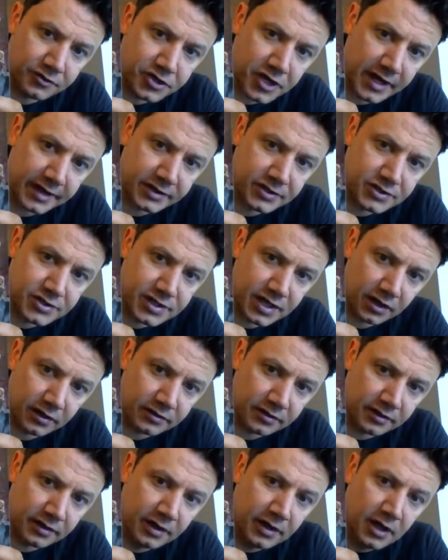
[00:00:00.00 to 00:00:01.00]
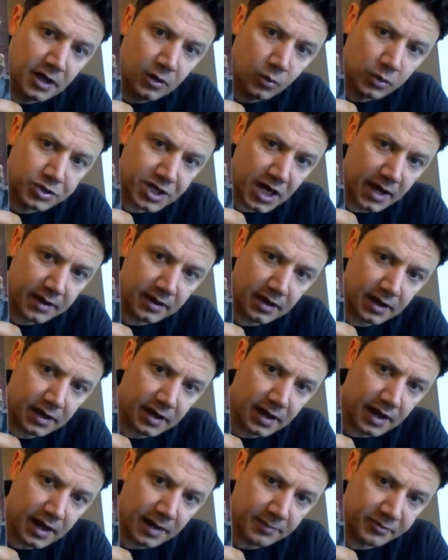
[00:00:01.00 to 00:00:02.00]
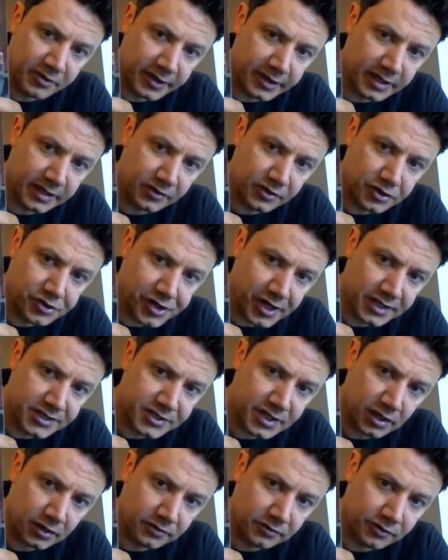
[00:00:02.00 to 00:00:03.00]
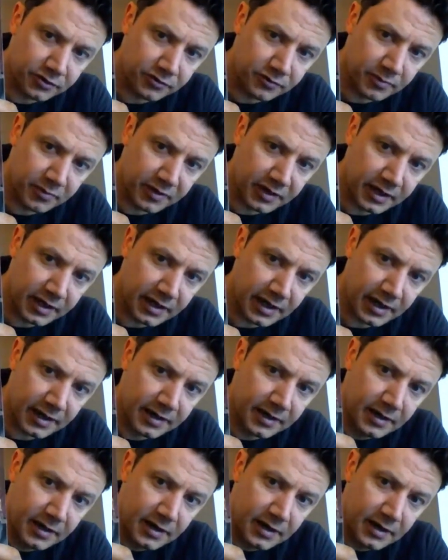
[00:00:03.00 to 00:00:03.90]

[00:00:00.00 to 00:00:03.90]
Giant skeleton, which and I'm taking it as a giant skeleton just from the